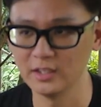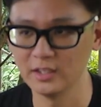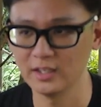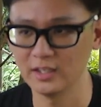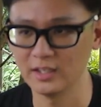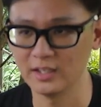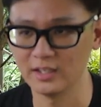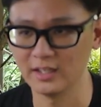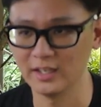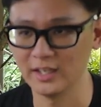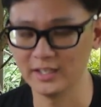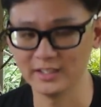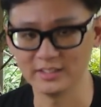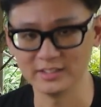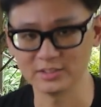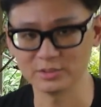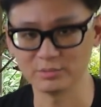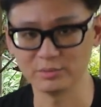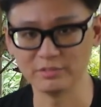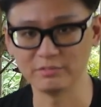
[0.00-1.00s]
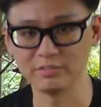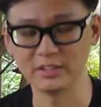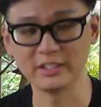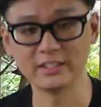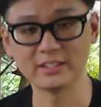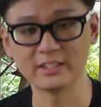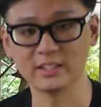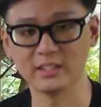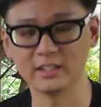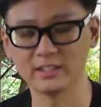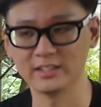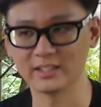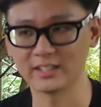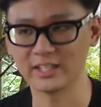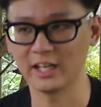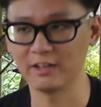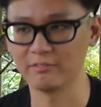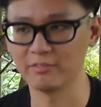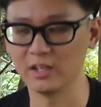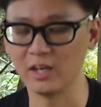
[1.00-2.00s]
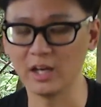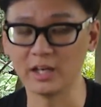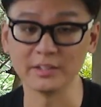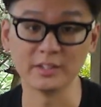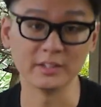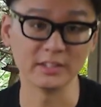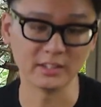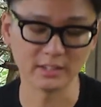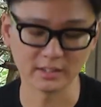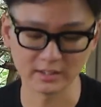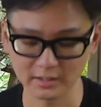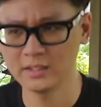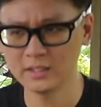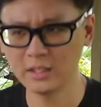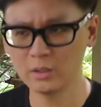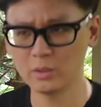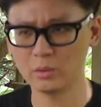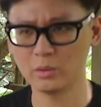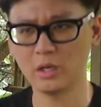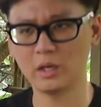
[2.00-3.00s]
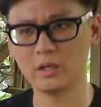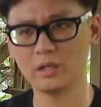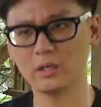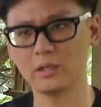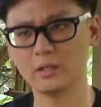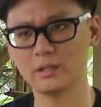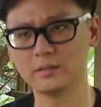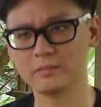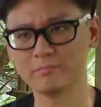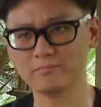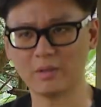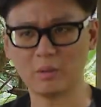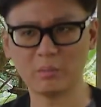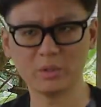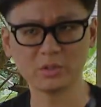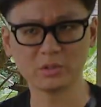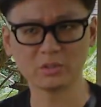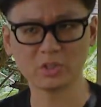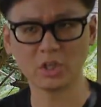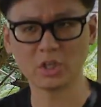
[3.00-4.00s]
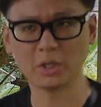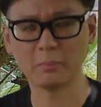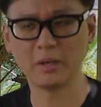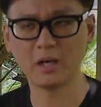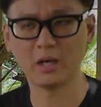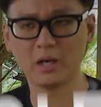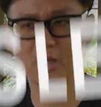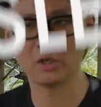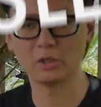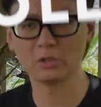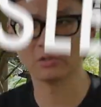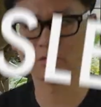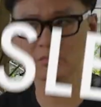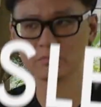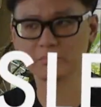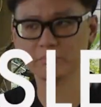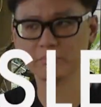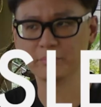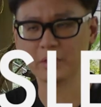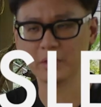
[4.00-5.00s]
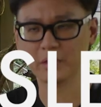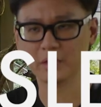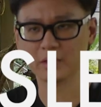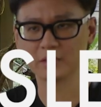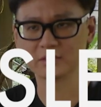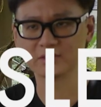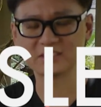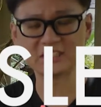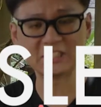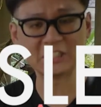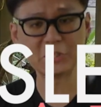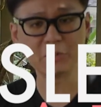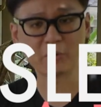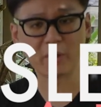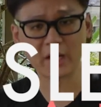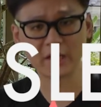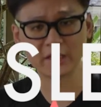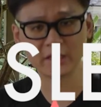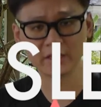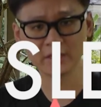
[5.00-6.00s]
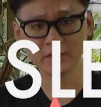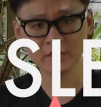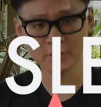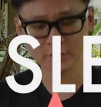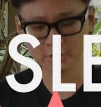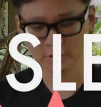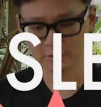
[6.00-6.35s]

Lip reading: and it's revealing the Kevlar underneath. Now I want to talk about city riding